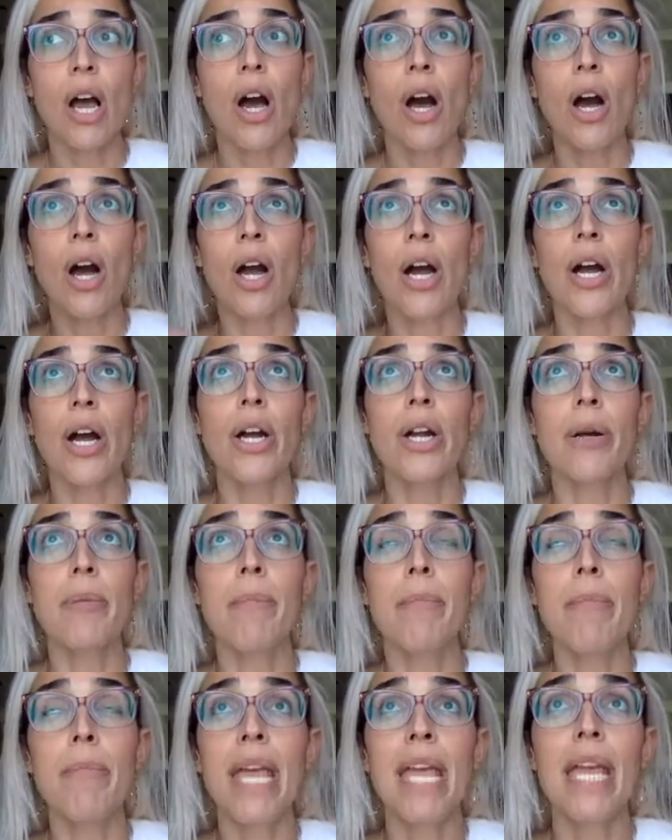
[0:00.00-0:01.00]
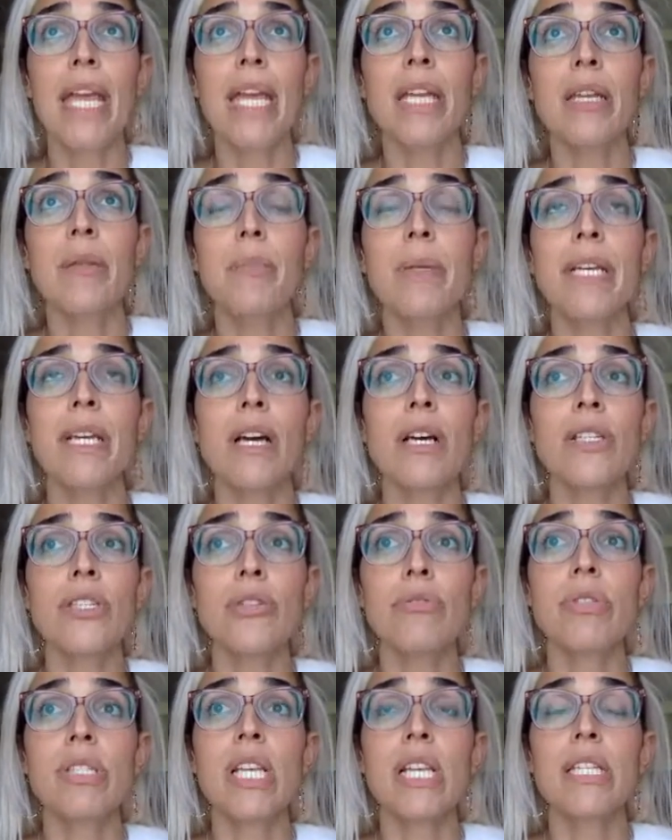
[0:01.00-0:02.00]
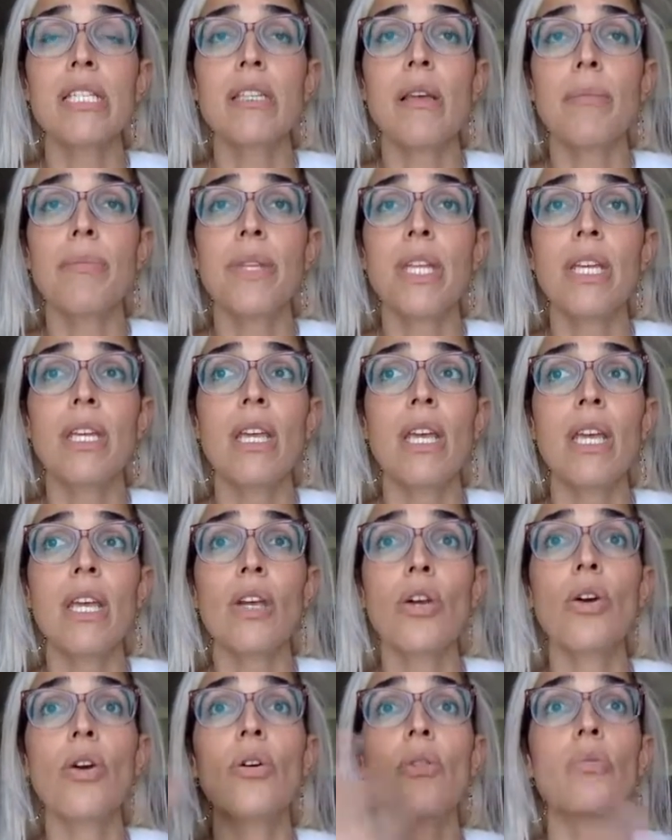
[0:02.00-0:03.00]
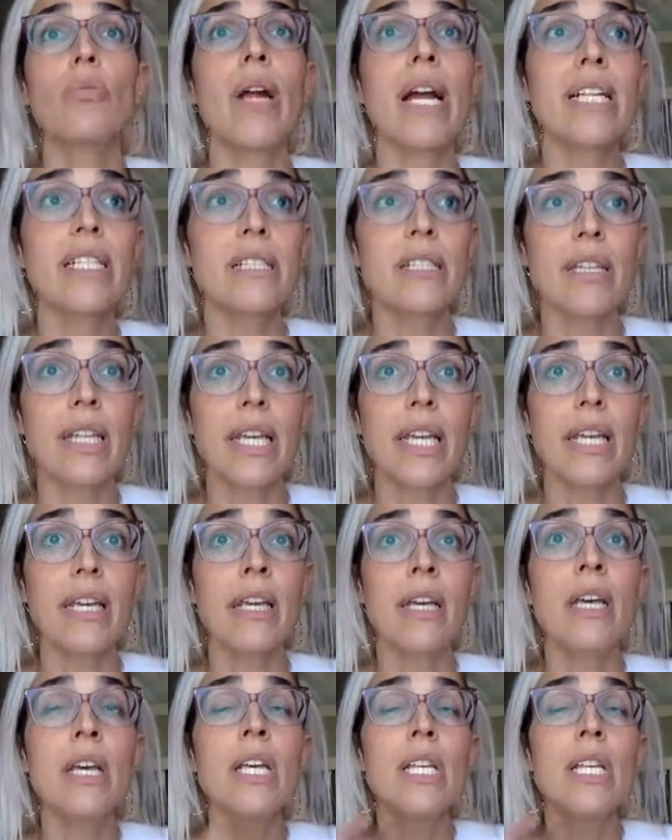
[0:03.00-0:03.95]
are made because you said something incorrectly.